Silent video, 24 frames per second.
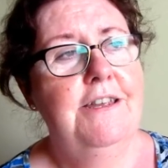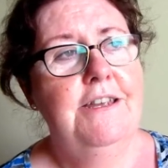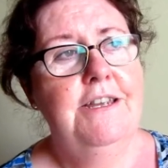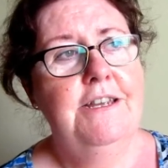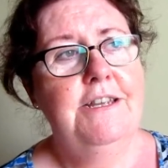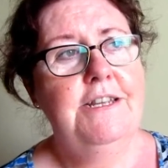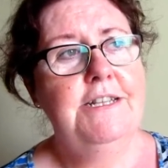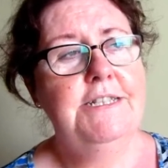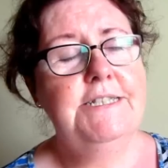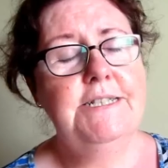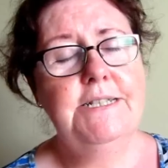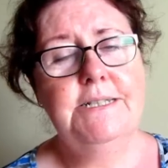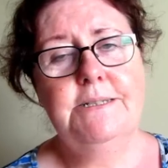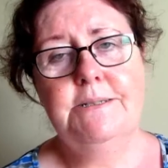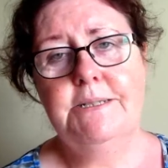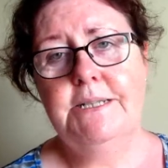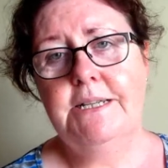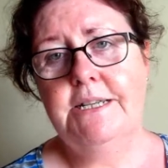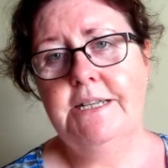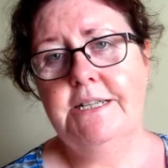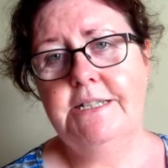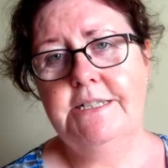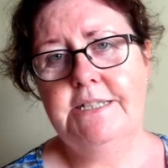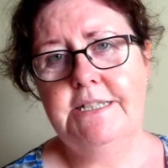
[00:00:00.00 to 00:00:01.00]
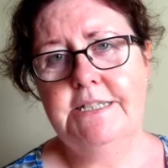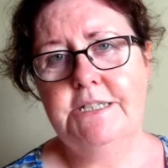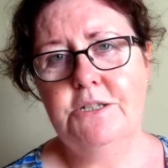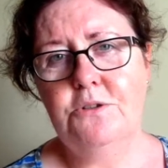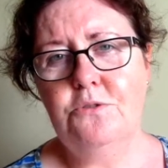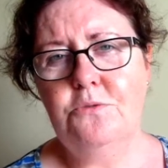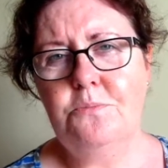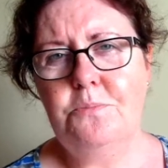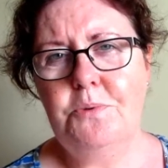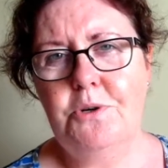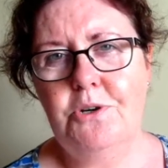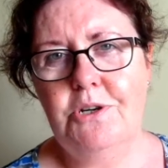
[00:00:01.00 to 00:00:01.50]
he's his
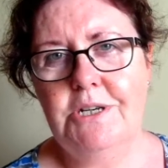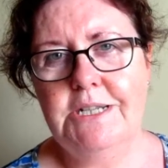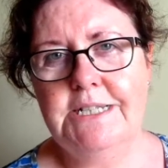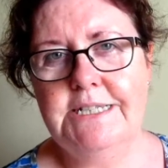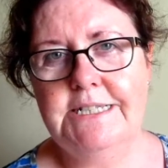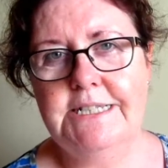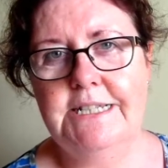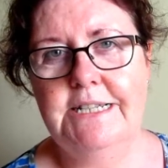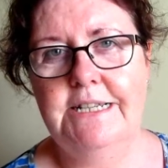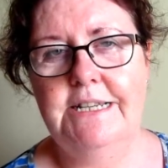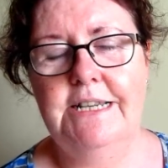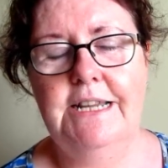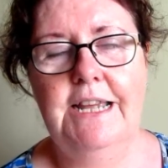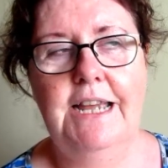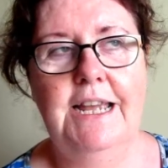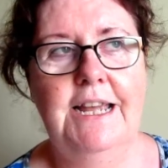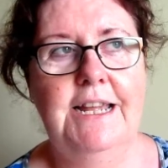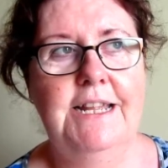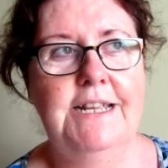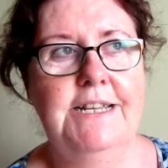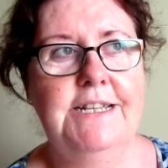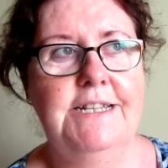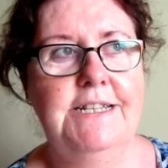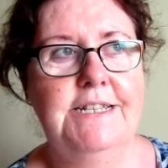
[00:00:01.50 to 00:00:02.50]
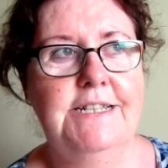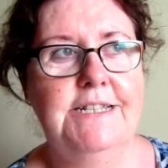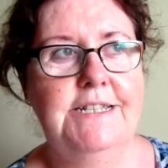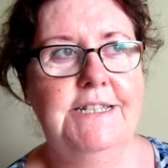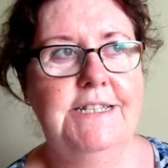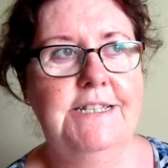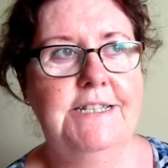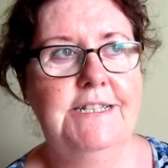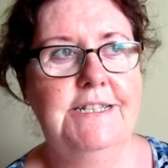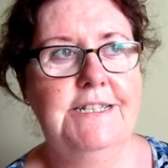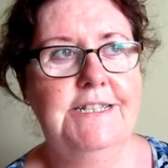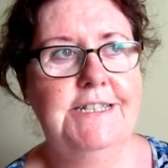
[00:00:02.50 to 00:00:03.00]
own person,
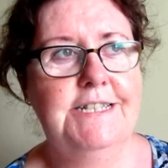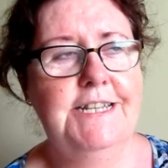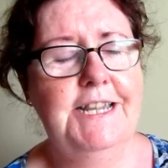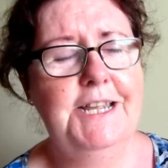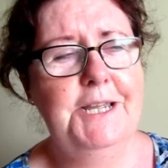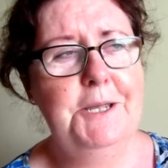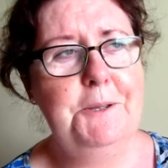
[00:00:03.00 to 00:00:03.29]
and